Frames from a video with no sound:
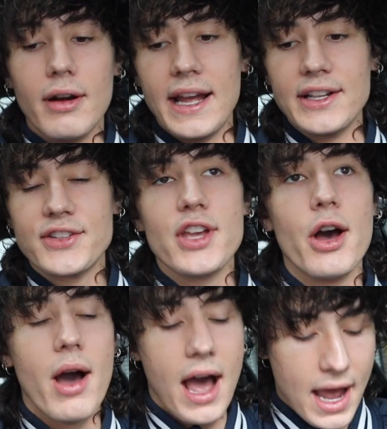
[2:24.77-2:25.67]
right,
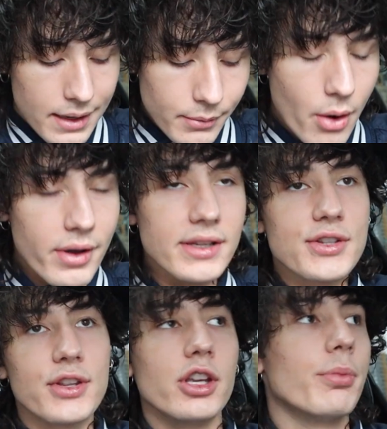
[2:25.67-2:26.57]
so I am going
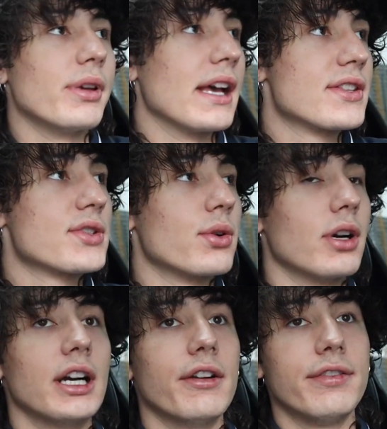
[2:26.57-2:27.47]
to the UPS
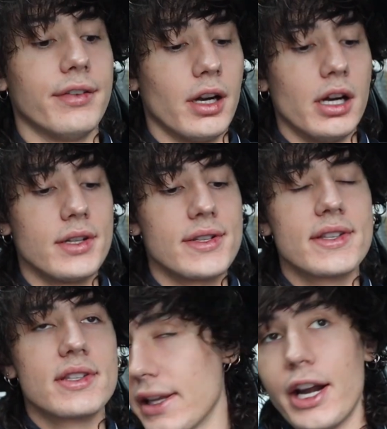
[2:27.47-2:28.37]
store
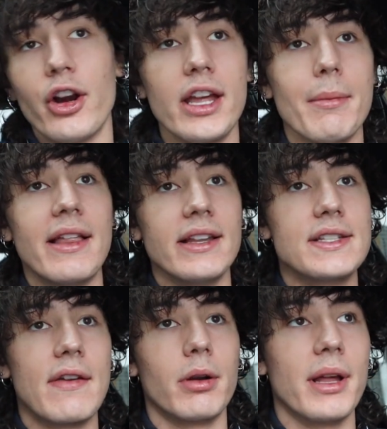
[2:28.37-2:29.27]
first. Literally my
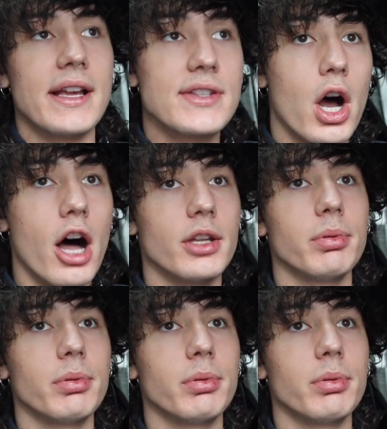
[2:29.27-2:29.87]
least favorite place on the